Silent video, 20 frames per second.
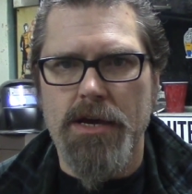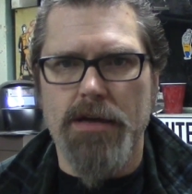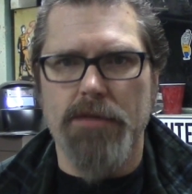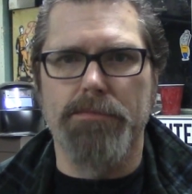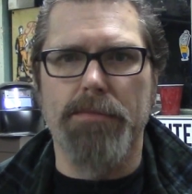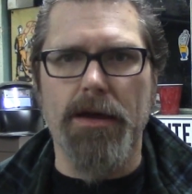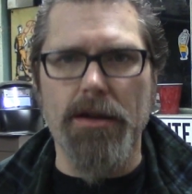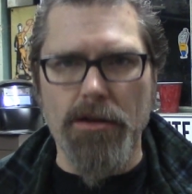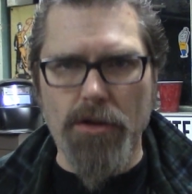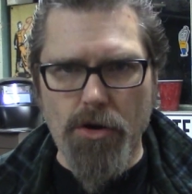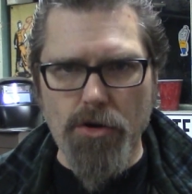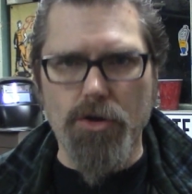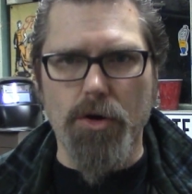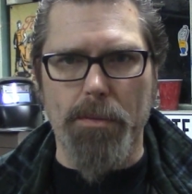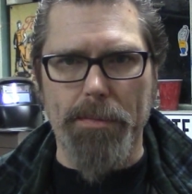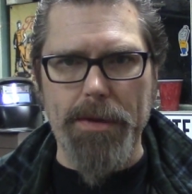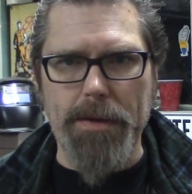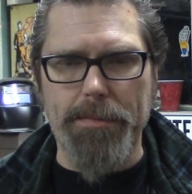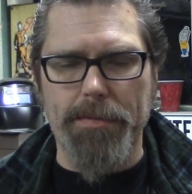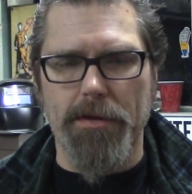my local
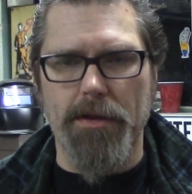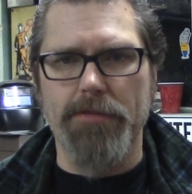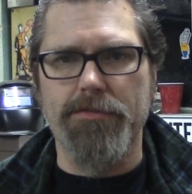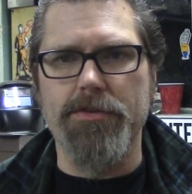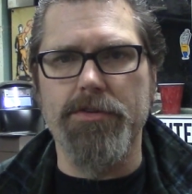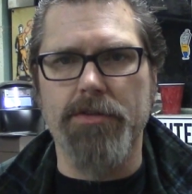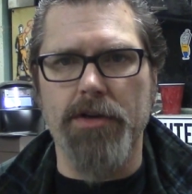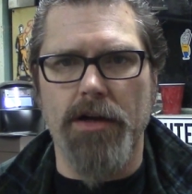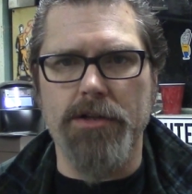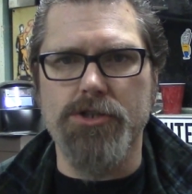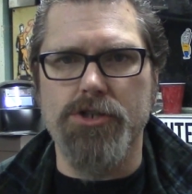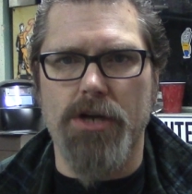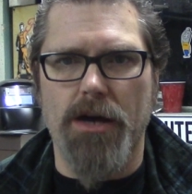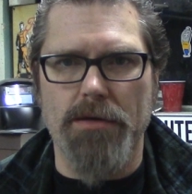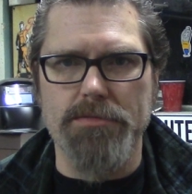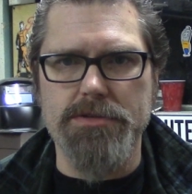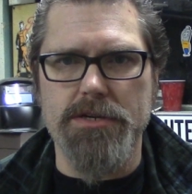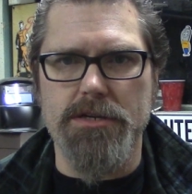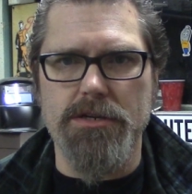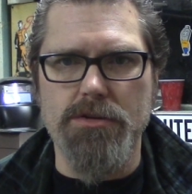people, if you've got
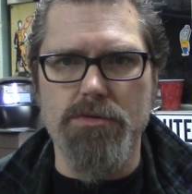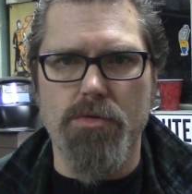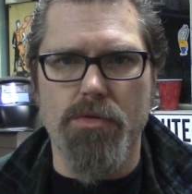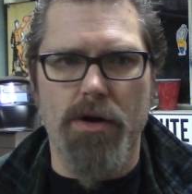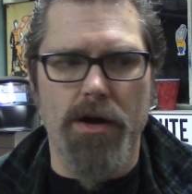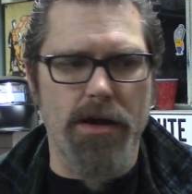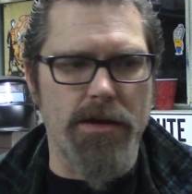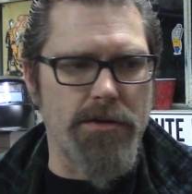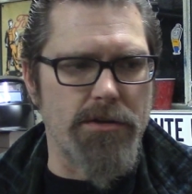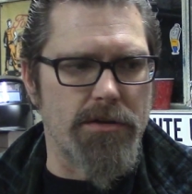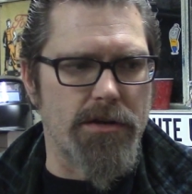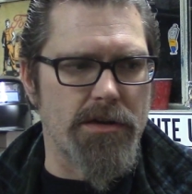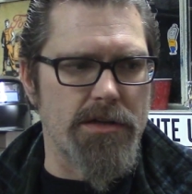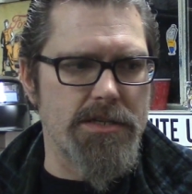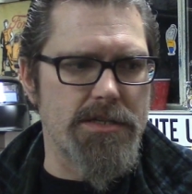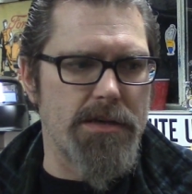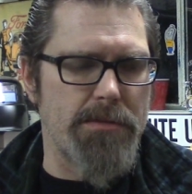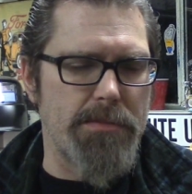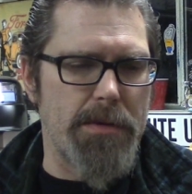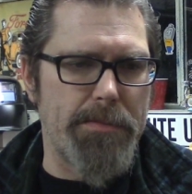jobs and you're going to
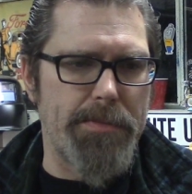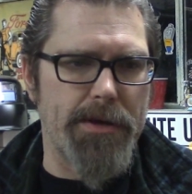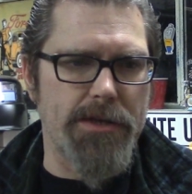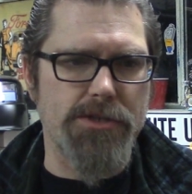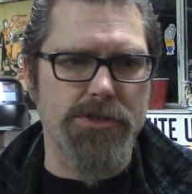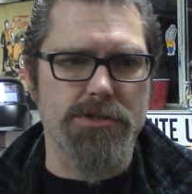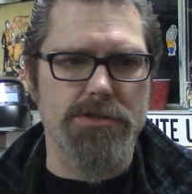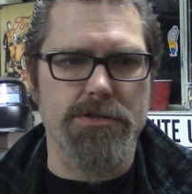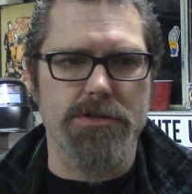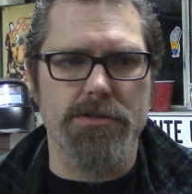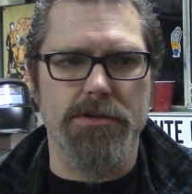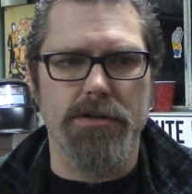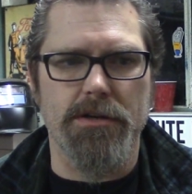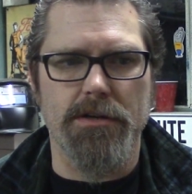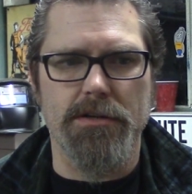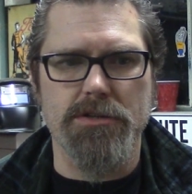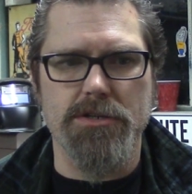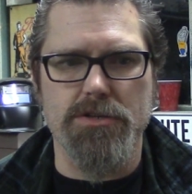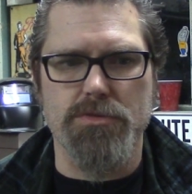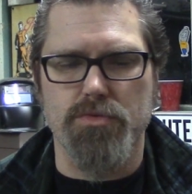send me pictures or you're going
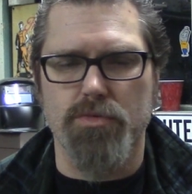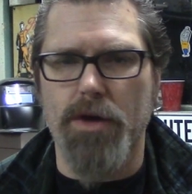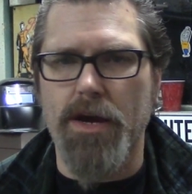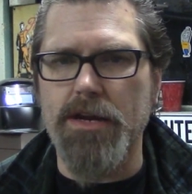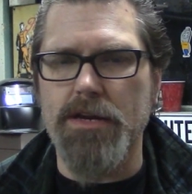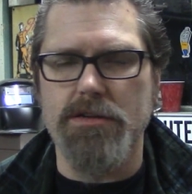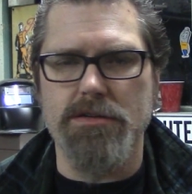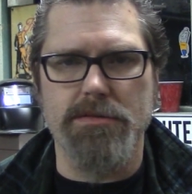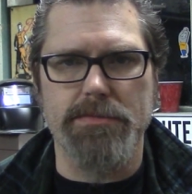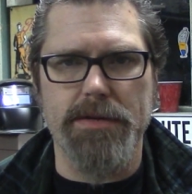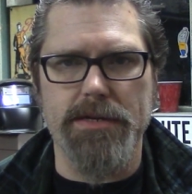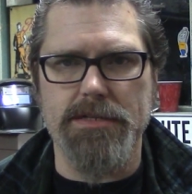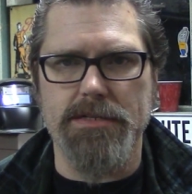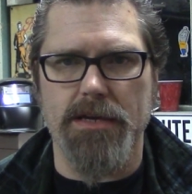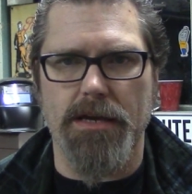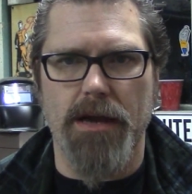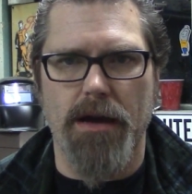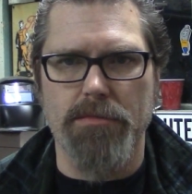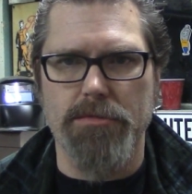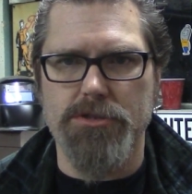to just write into me and
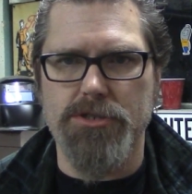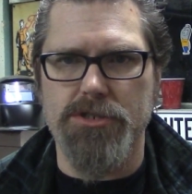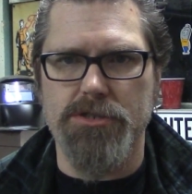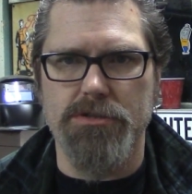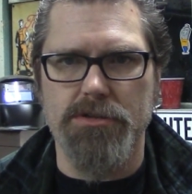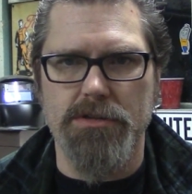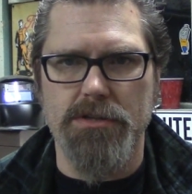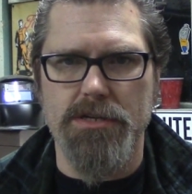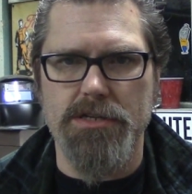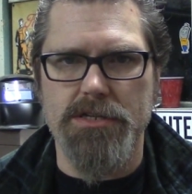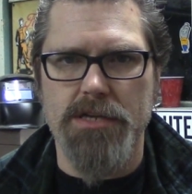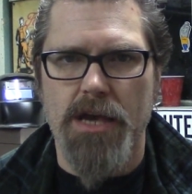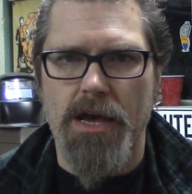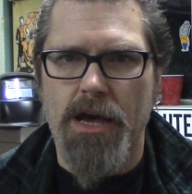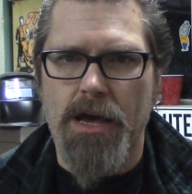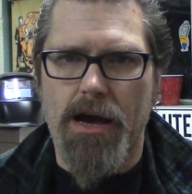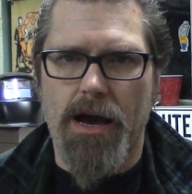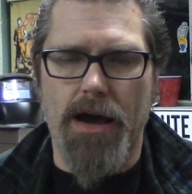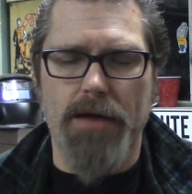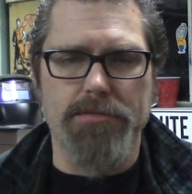say how much you do this,
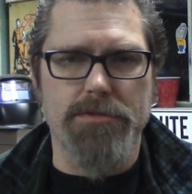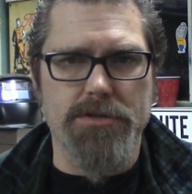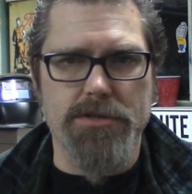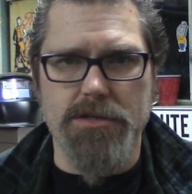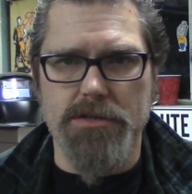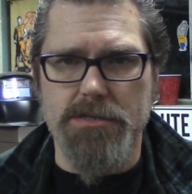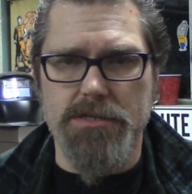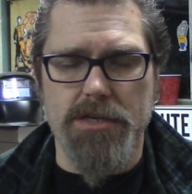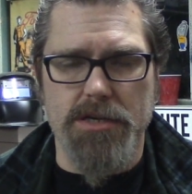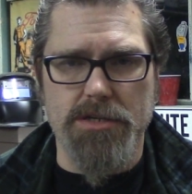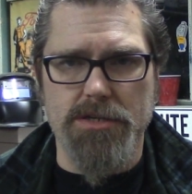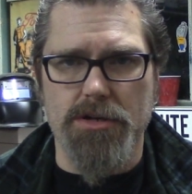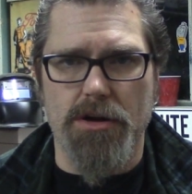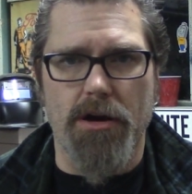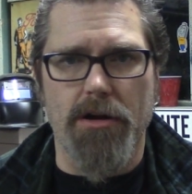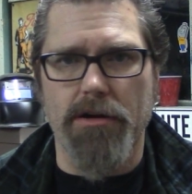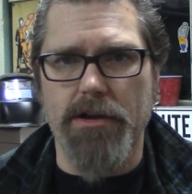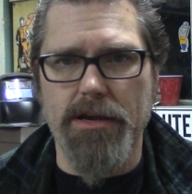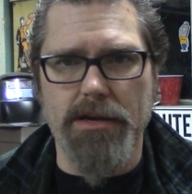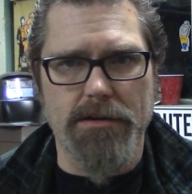I'm just going to say
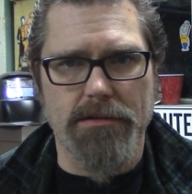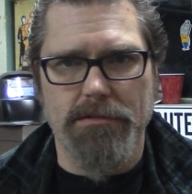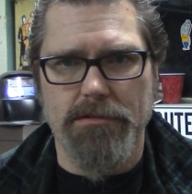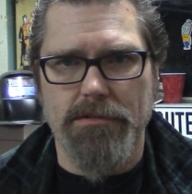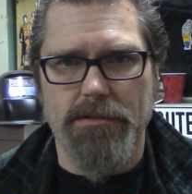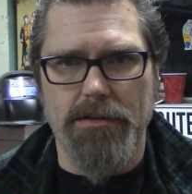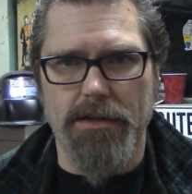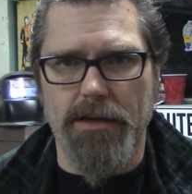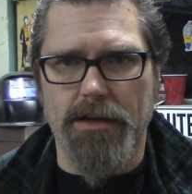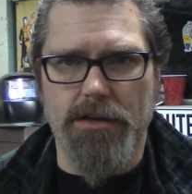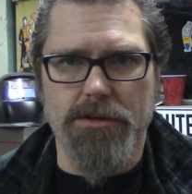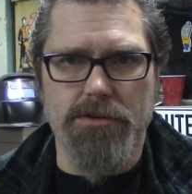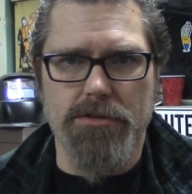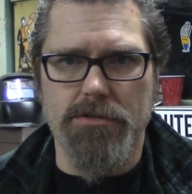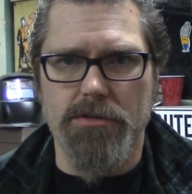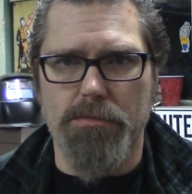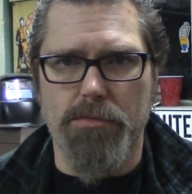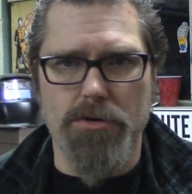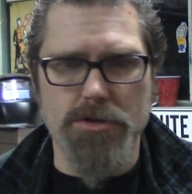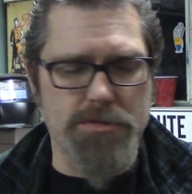sorry. Like I
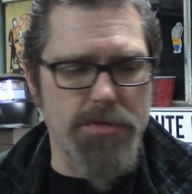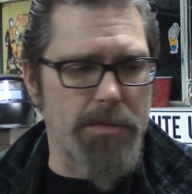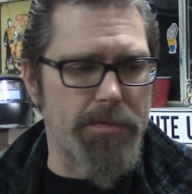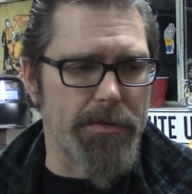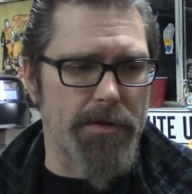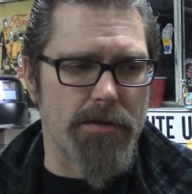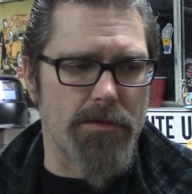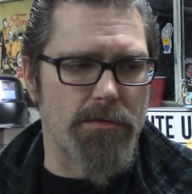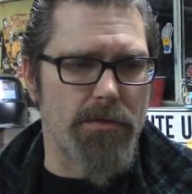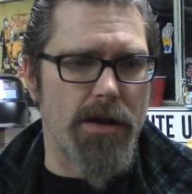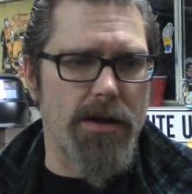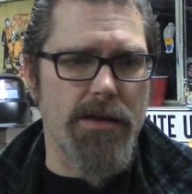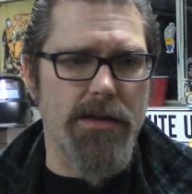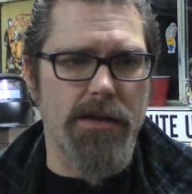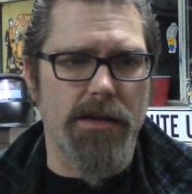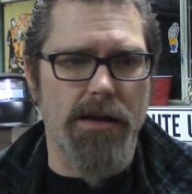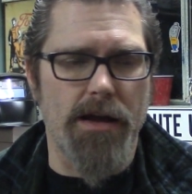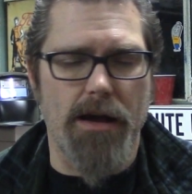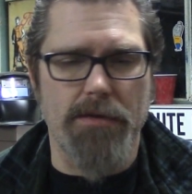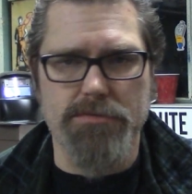do to most people that are writing
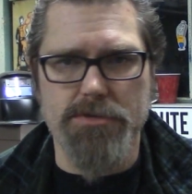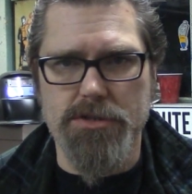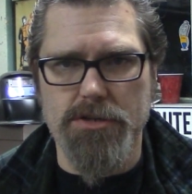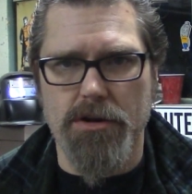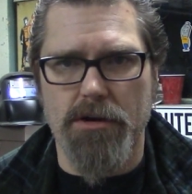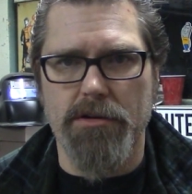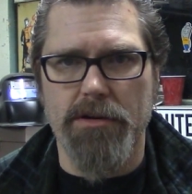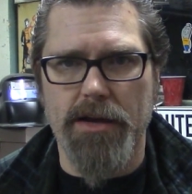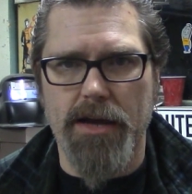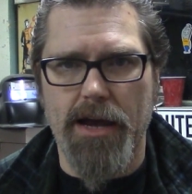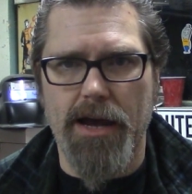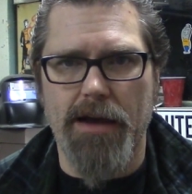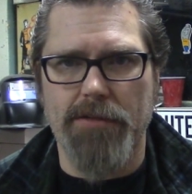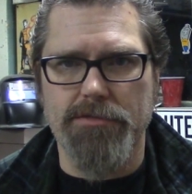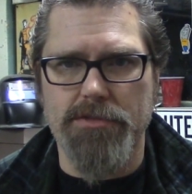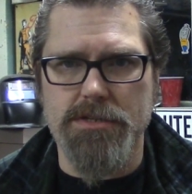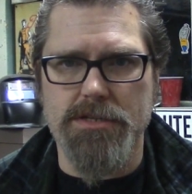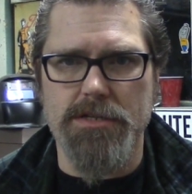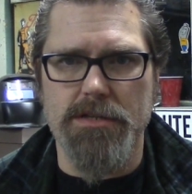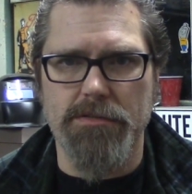in, I'm sorry, I
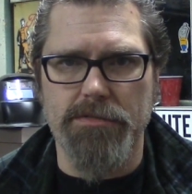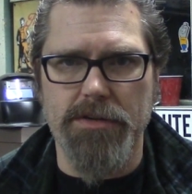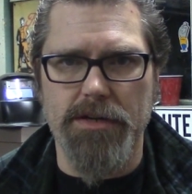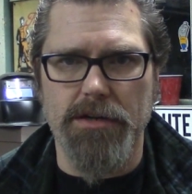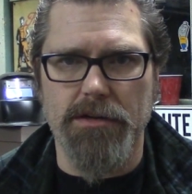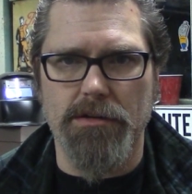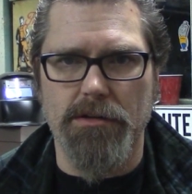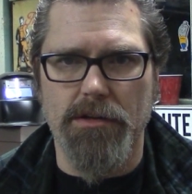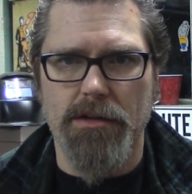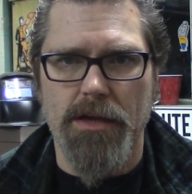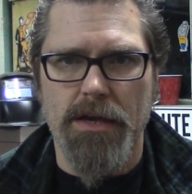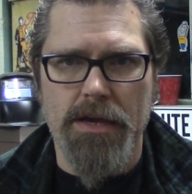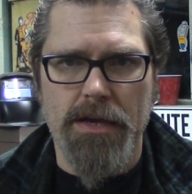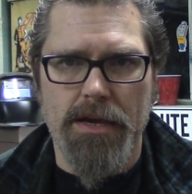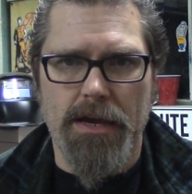have to see the vehicle.